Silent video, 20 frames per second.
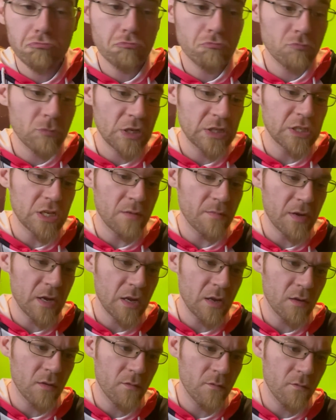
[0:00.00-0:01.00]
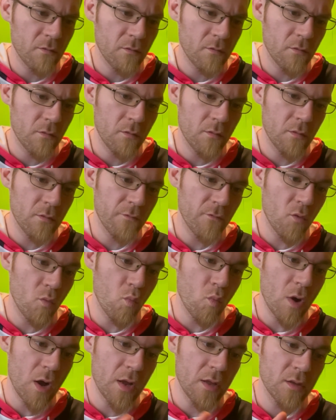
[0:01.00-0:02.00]
It's not bad. For
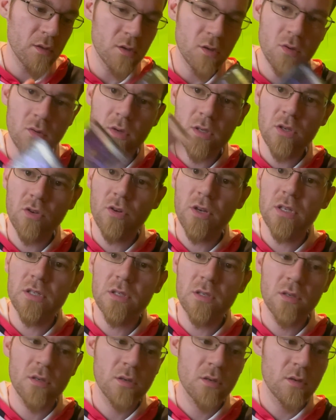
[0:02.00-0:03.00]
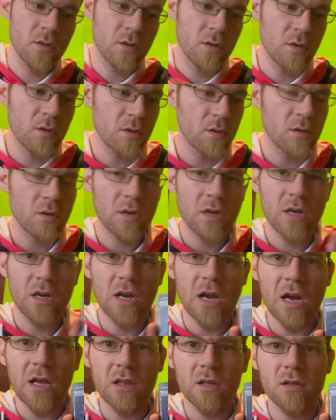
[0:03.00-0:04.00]
1, 2, it's crazy. An
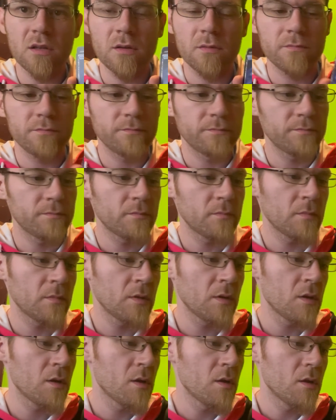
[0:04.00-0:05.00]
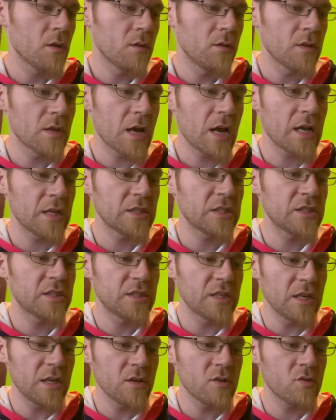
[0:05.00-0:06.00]
island. Not a
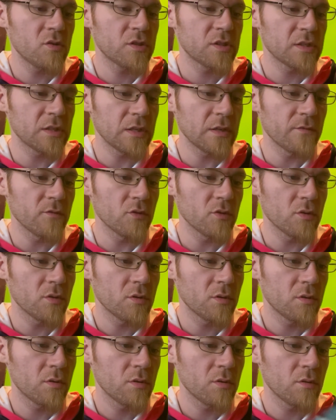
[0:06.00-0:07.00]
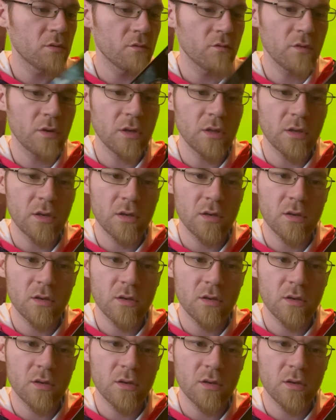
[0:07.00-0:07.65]
single sliver. Really.